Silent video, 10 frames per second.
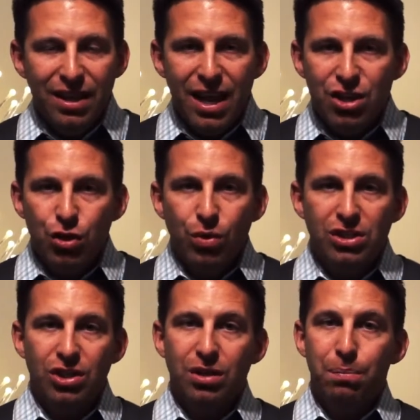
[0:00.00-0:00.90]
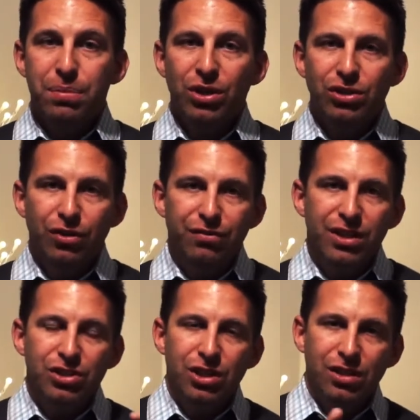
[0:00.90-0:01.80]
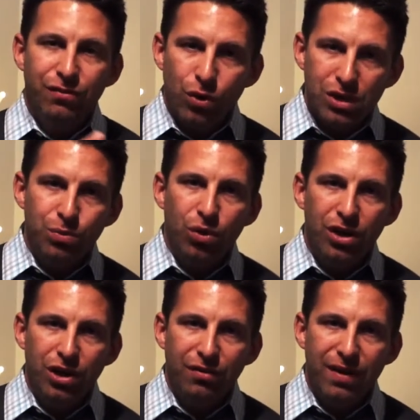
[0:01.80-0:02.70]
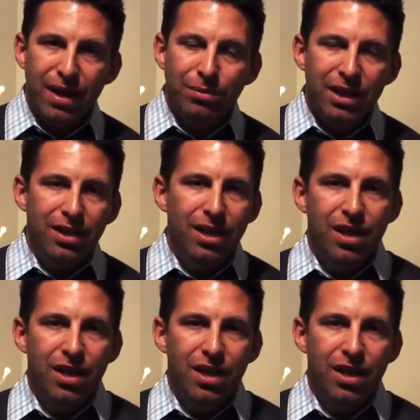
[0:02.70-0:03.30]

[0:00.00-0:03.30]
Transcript: and you want to start to build your field so you can focus more on your family,